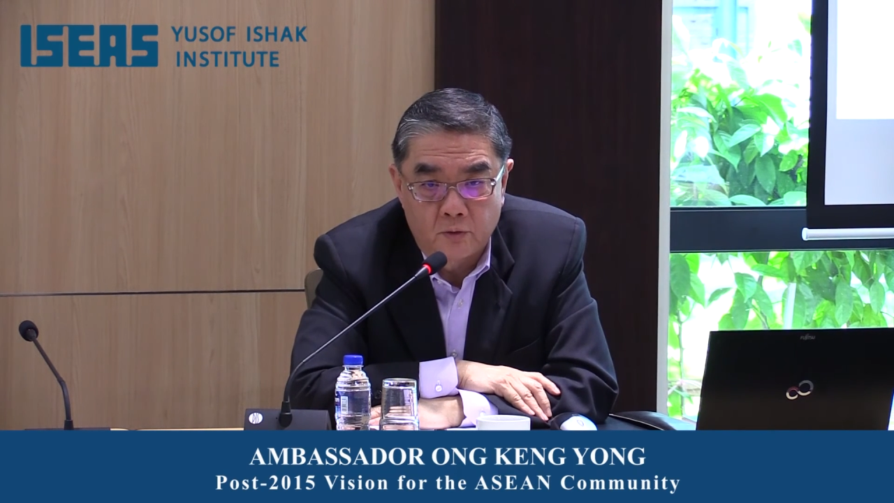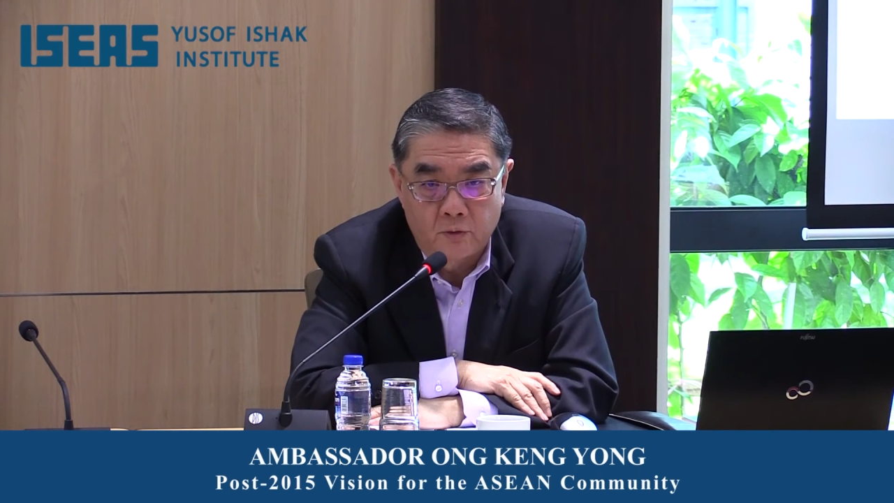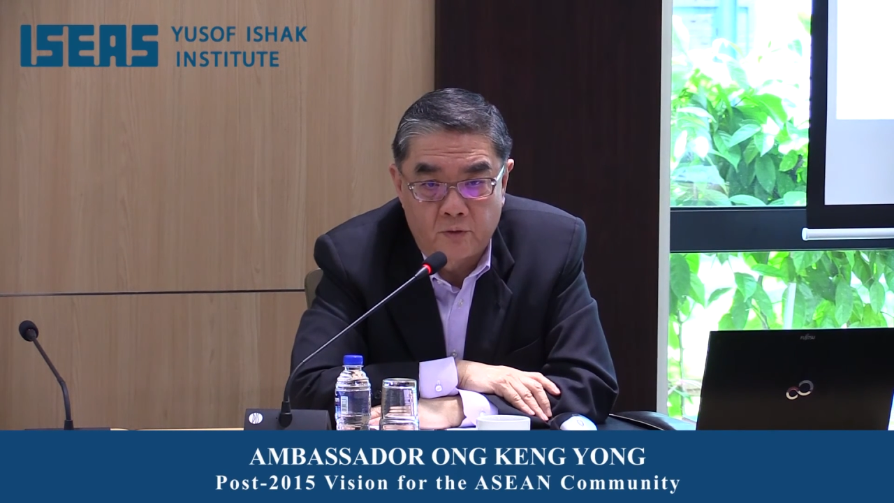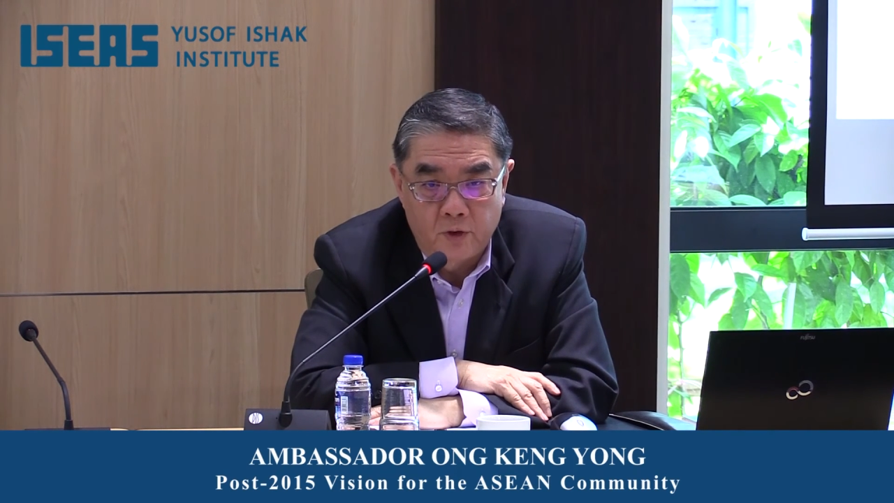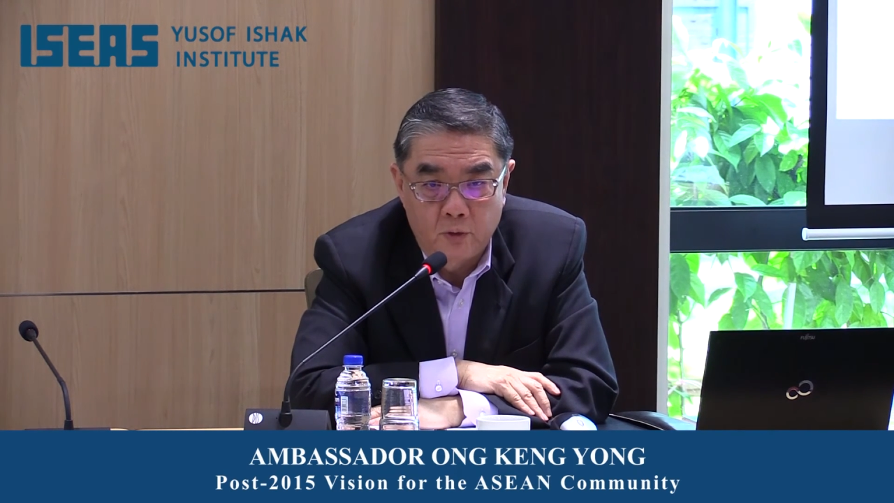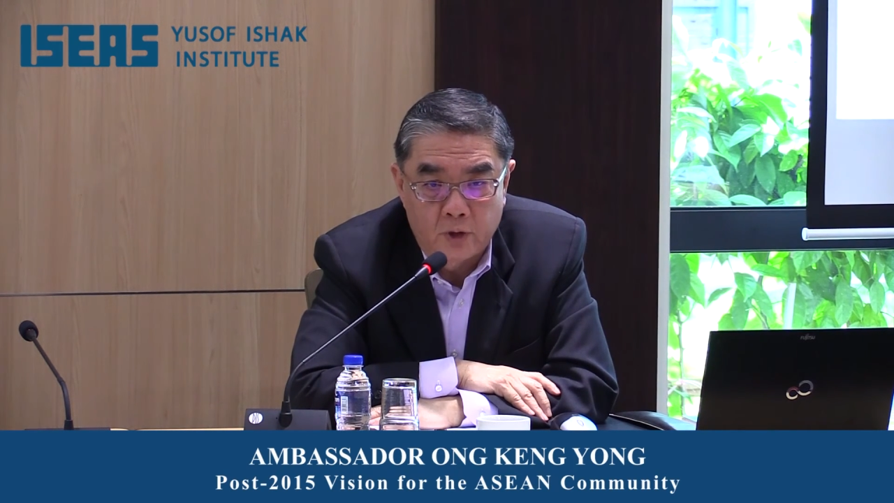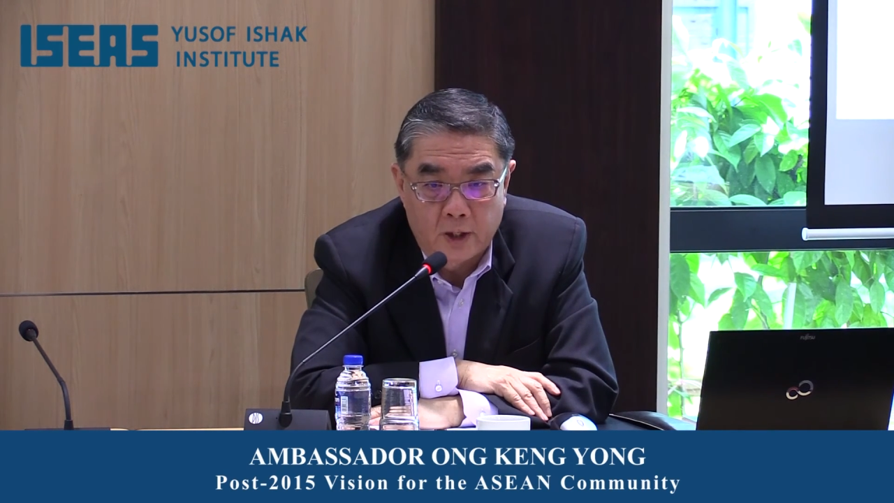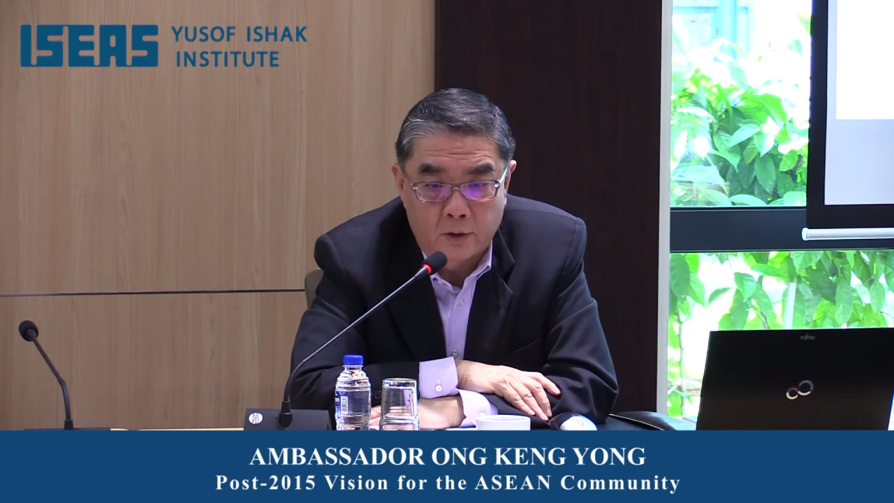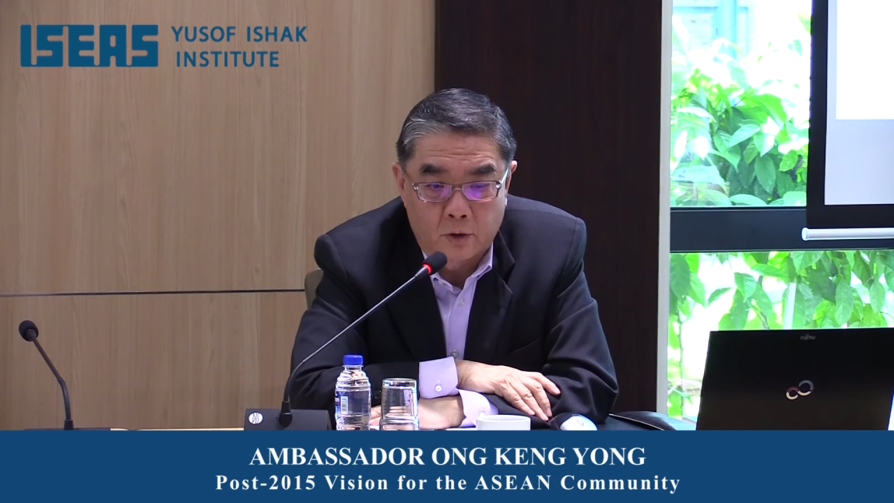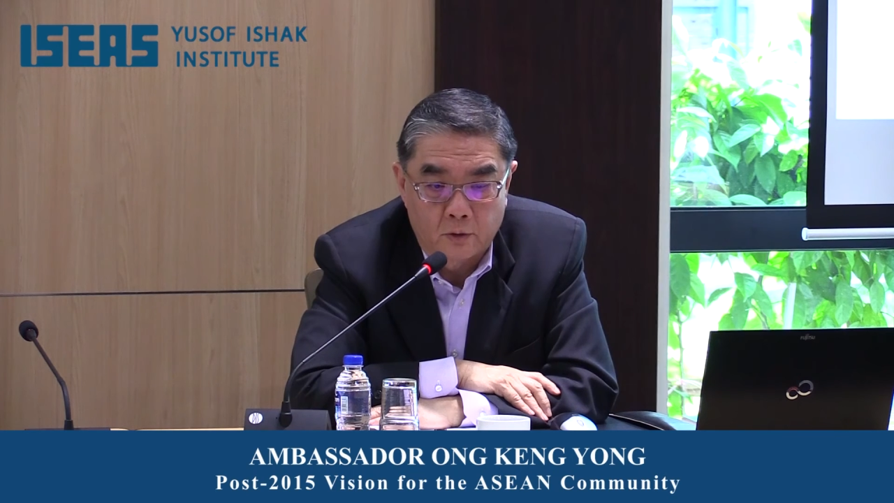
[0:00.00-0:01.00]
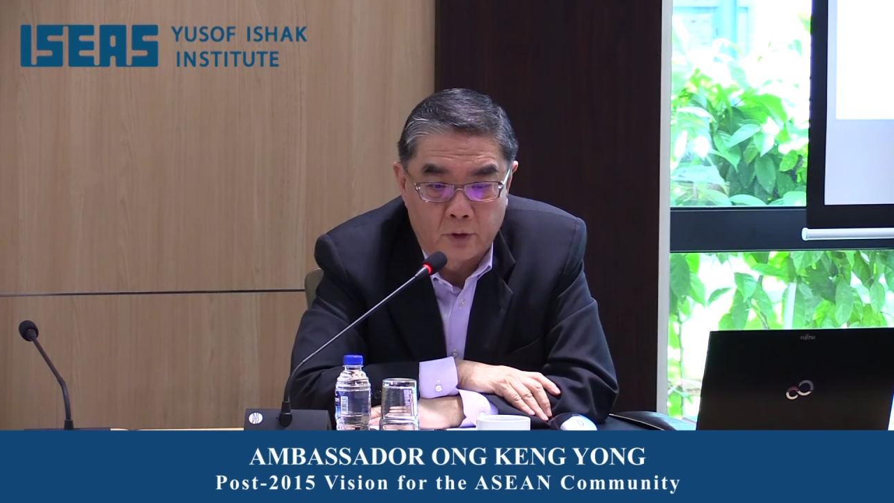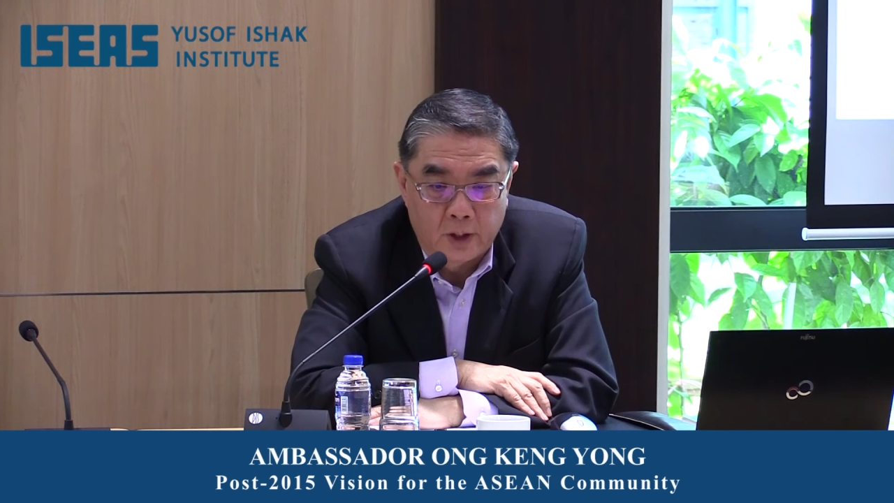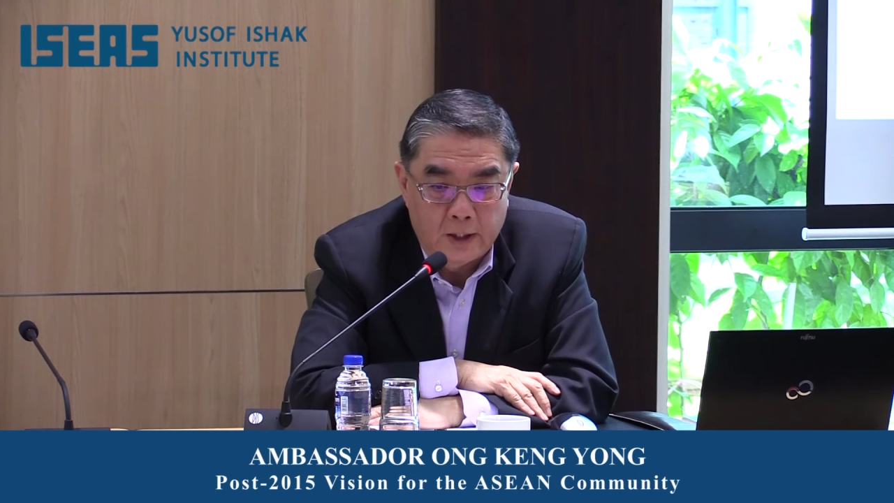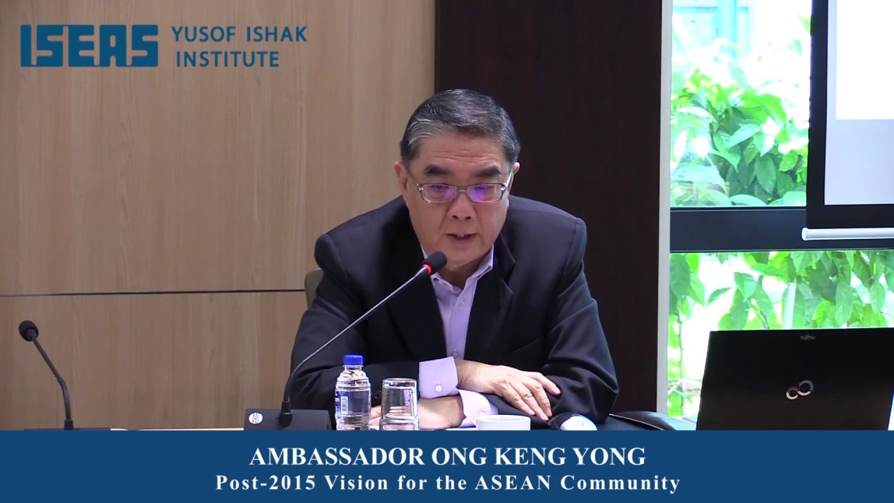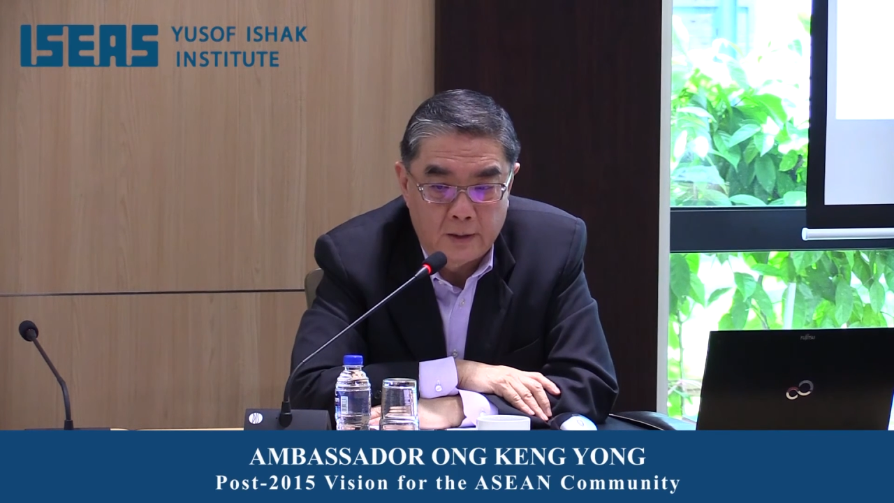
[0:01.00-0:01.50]
feel they are not
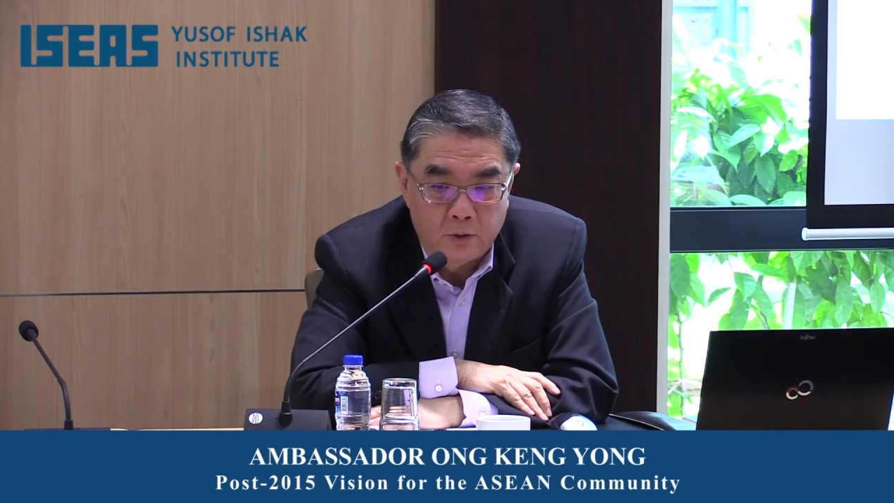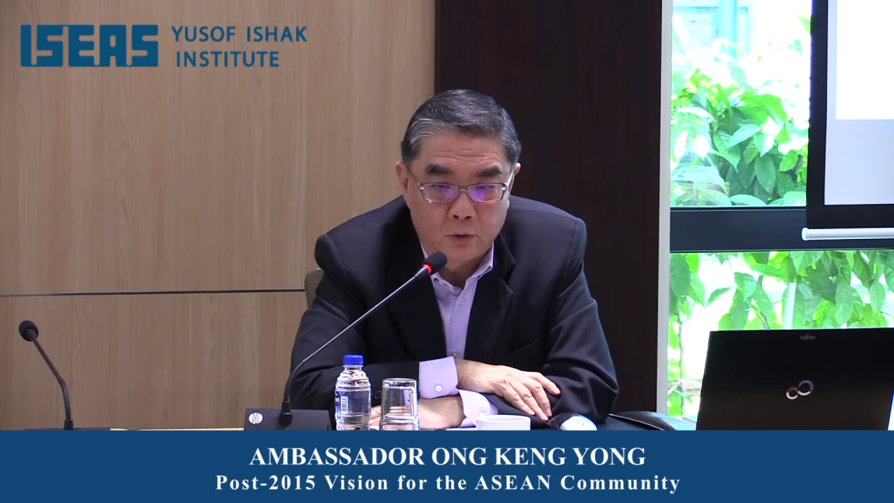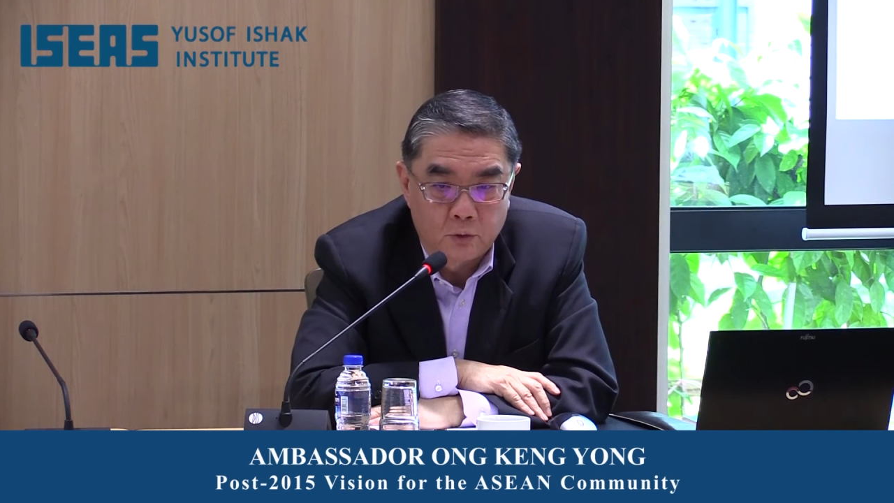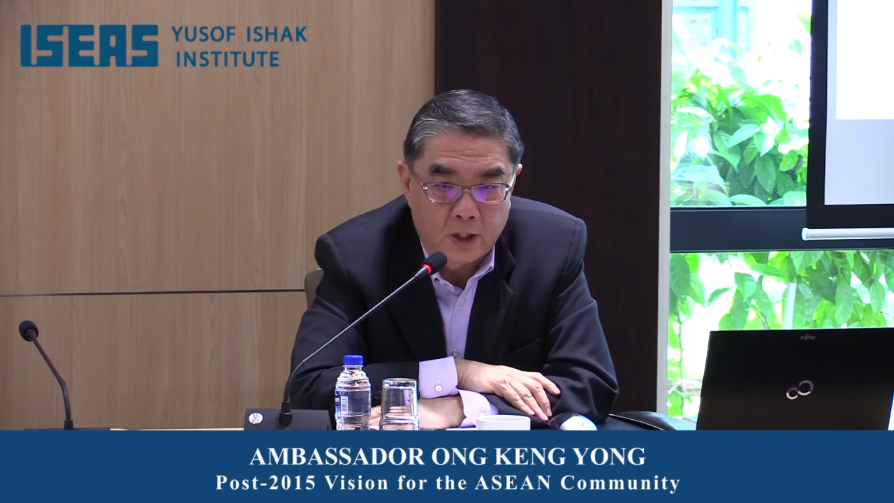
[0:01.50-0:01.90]
really into